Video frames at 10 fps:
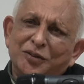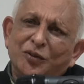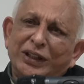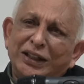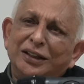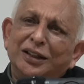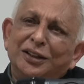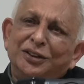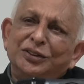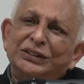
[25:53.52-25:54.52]
where
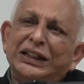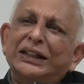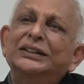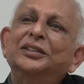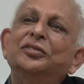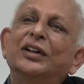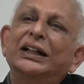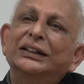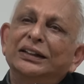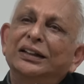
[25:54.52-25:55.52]
you
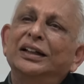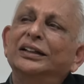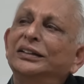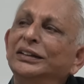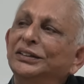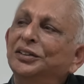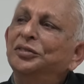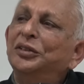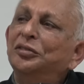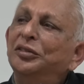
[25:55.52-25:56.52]
sanctify the greatness
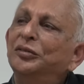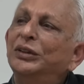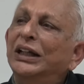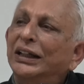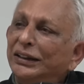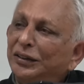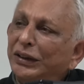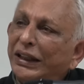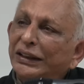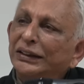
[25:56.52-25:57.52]
of the
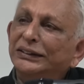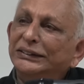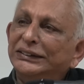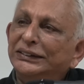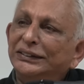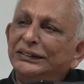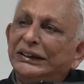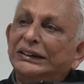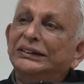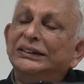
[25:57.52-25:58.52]
feminine energy,
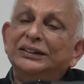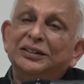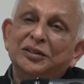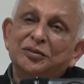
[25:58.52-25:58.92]
Shakti.